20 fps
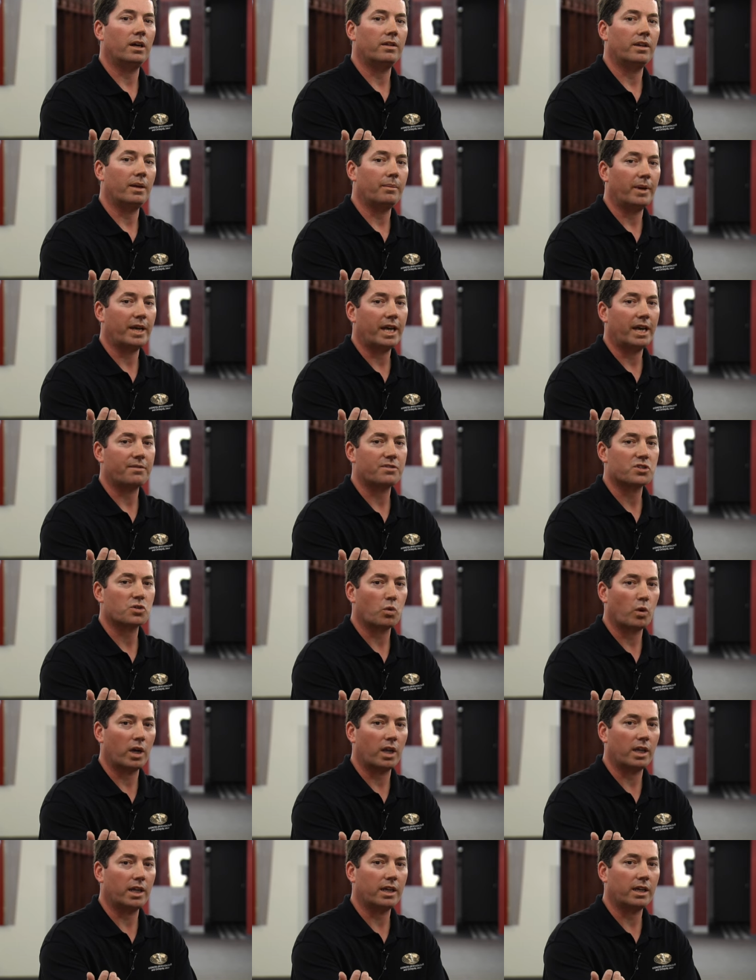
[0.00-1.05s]
They may have
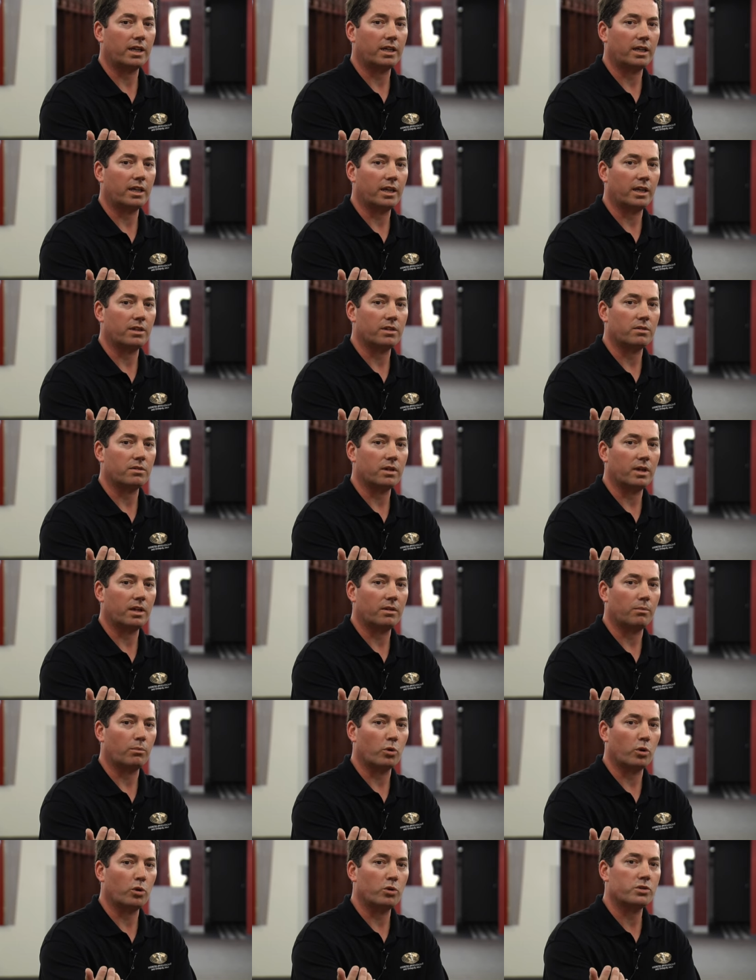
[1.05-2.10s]
swelling
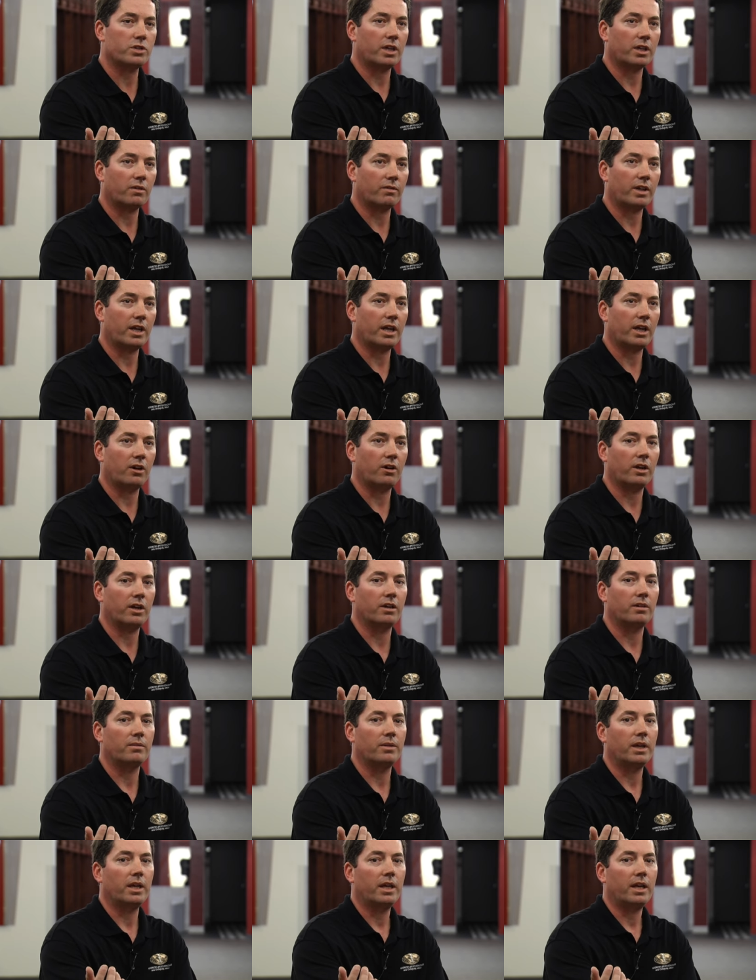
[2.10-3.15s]
and bruising of that
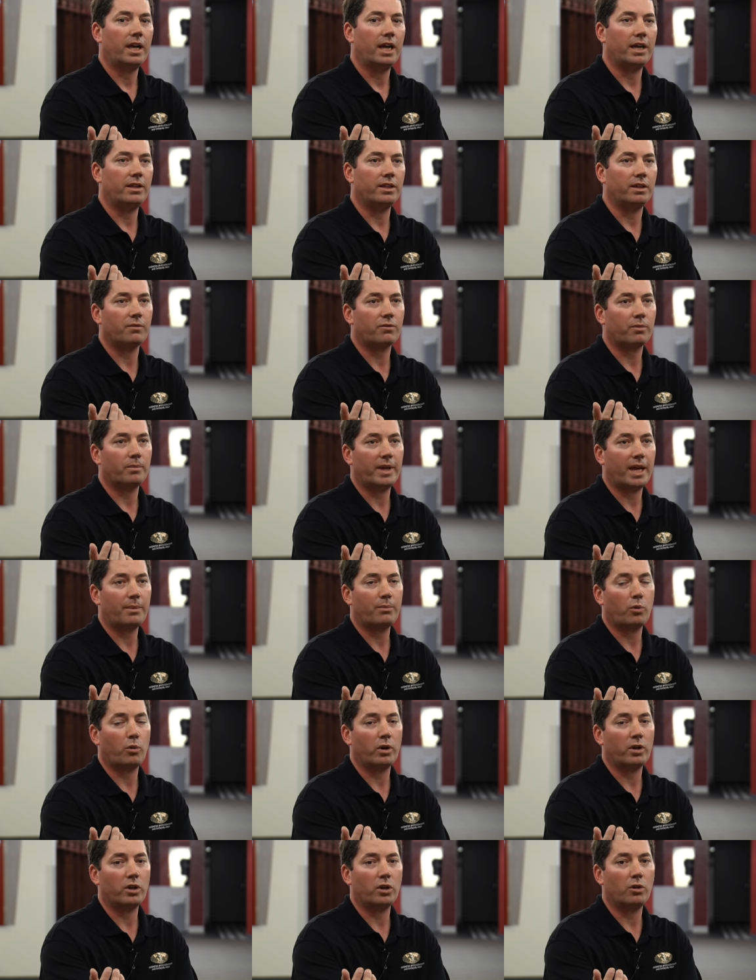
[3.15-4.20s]
area, and then from
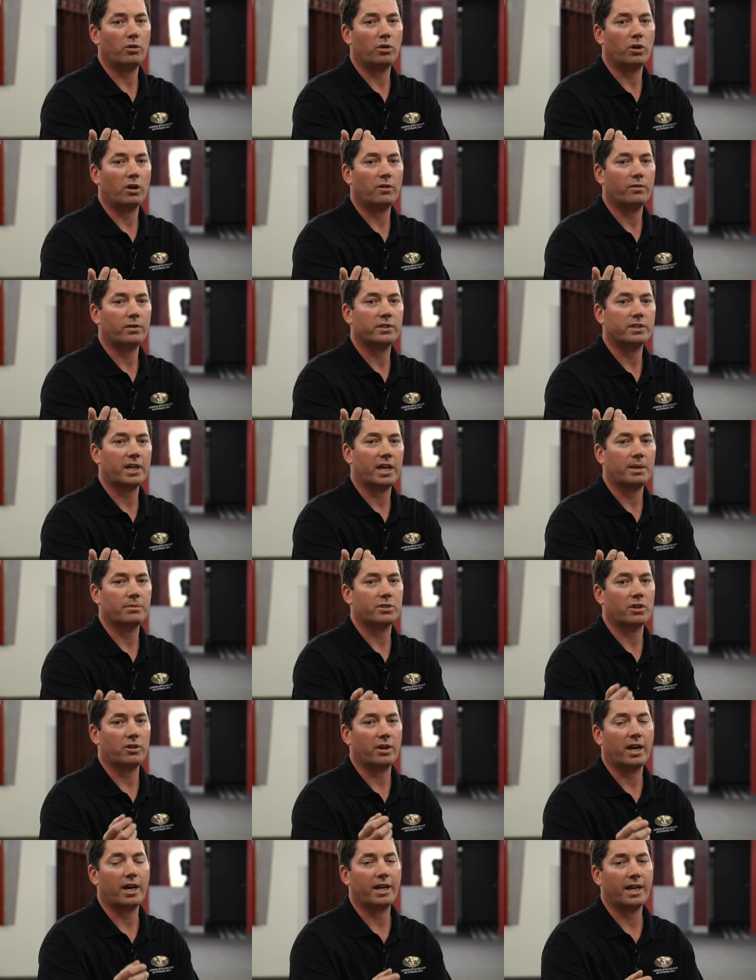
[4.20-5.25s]
that point on, oftentimes
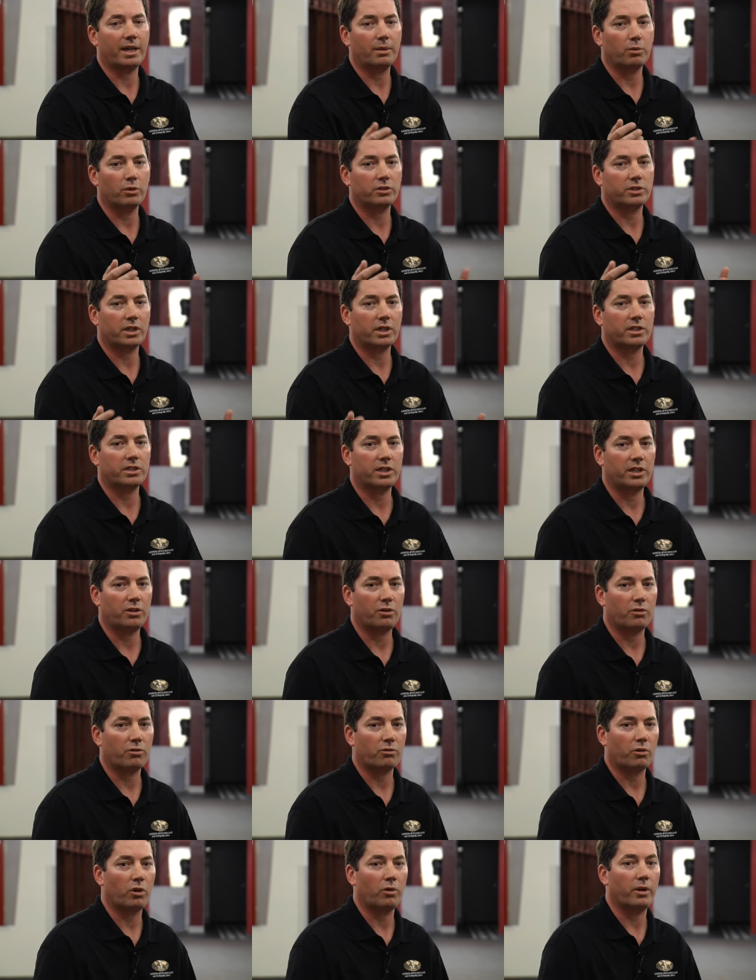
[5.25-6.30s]
they're not able to
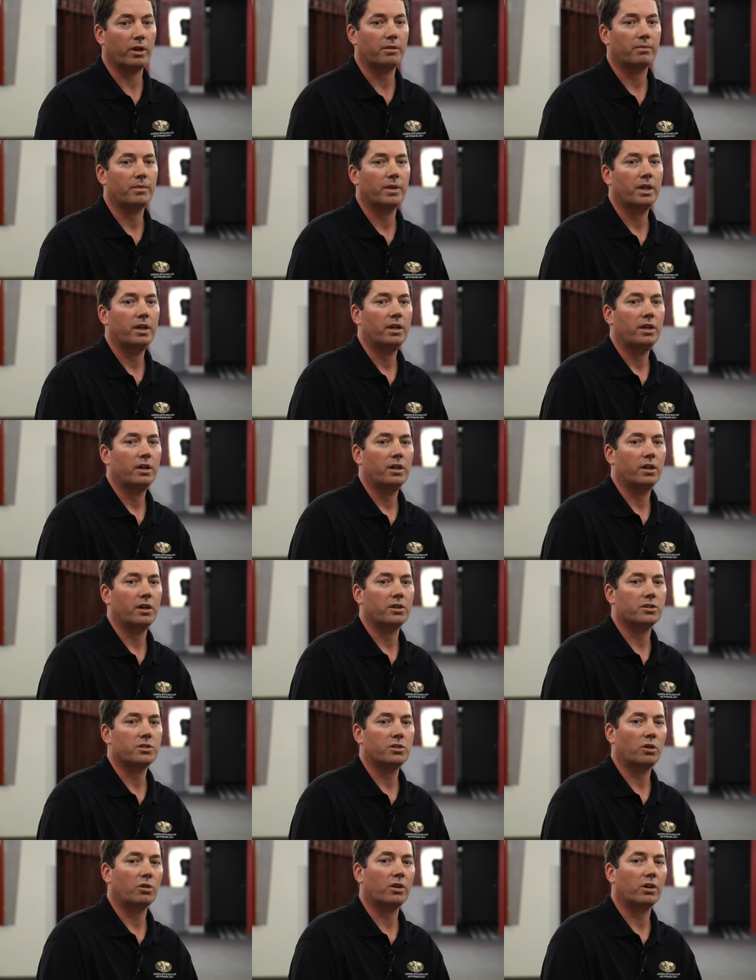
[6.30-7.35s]
continue throwing.
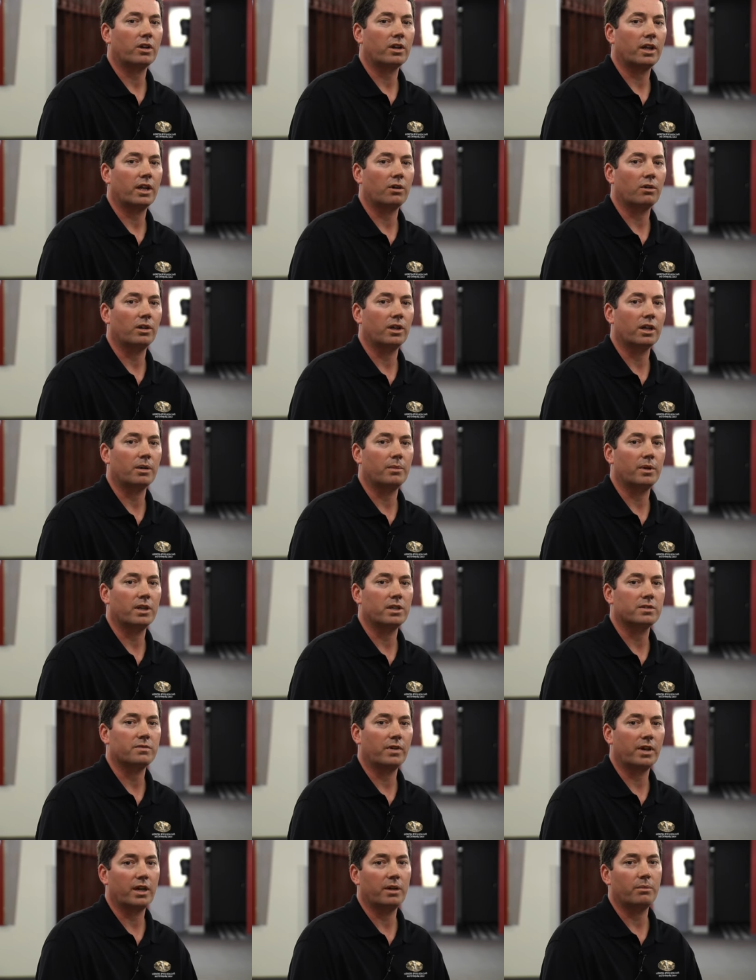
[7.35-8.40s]
So the ulnar collateral ligament
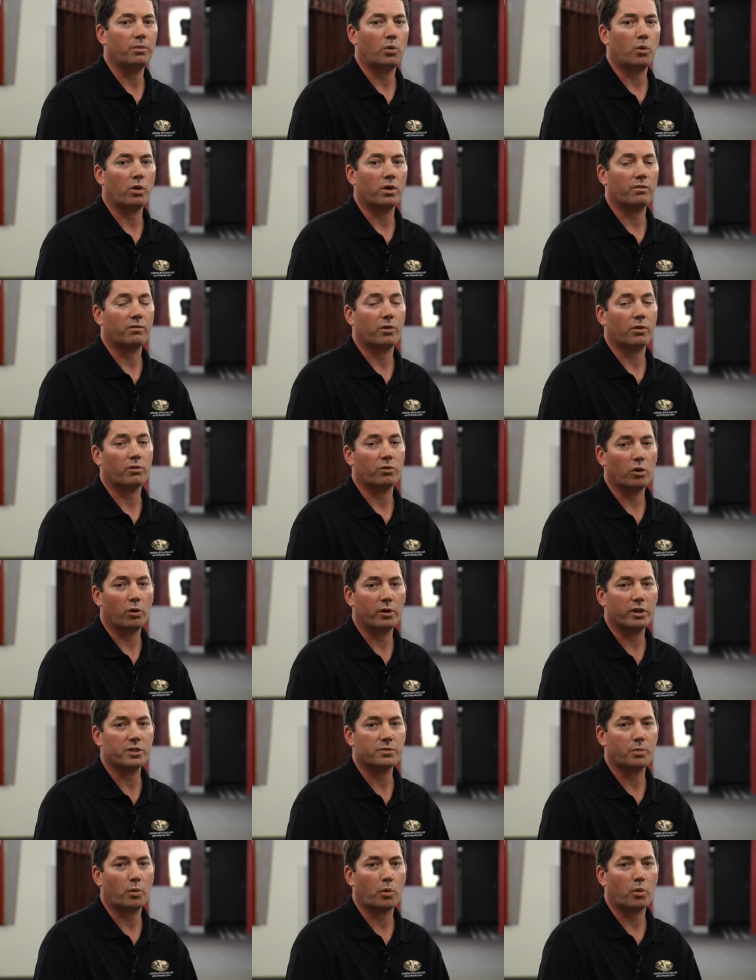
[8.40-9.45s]
is very important for
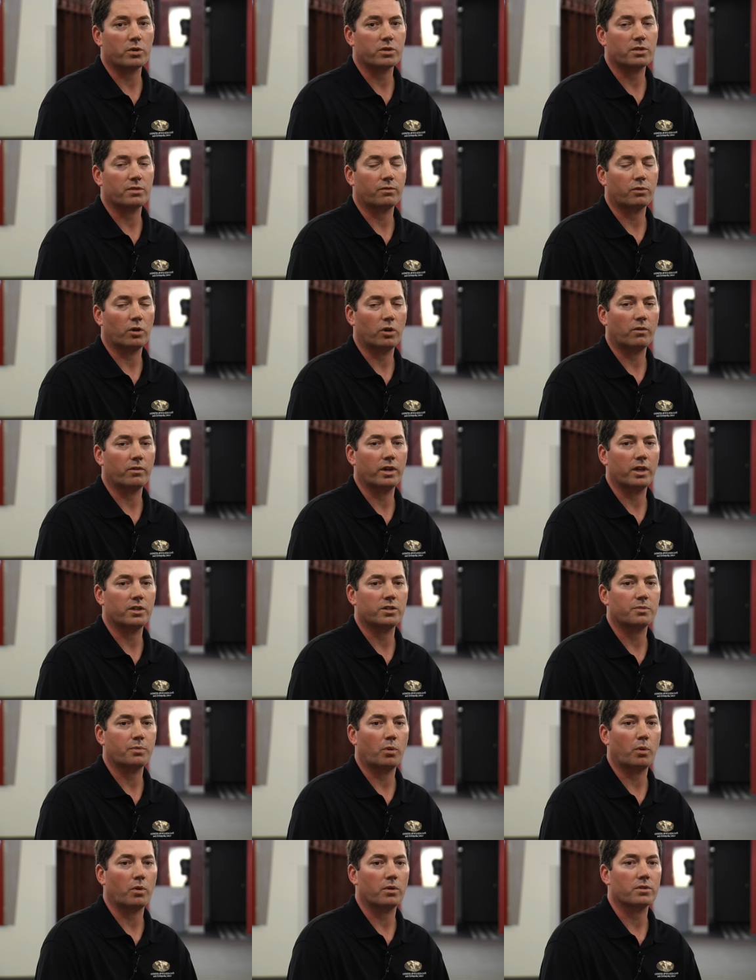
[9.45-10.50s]
throwing sports and for overhead
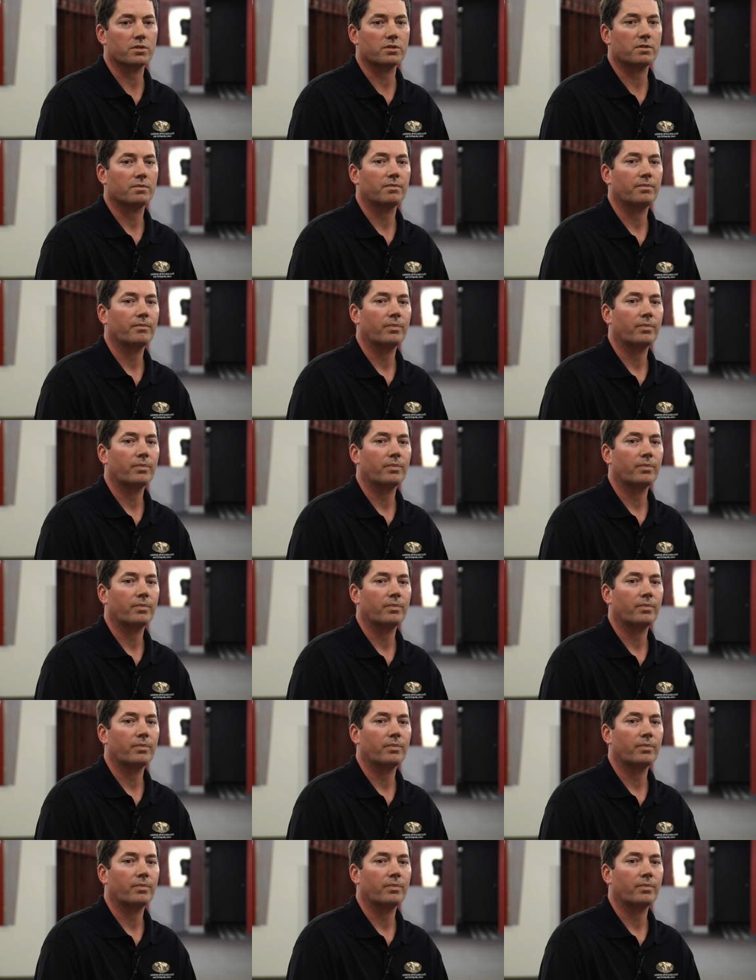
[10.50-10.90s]
sports.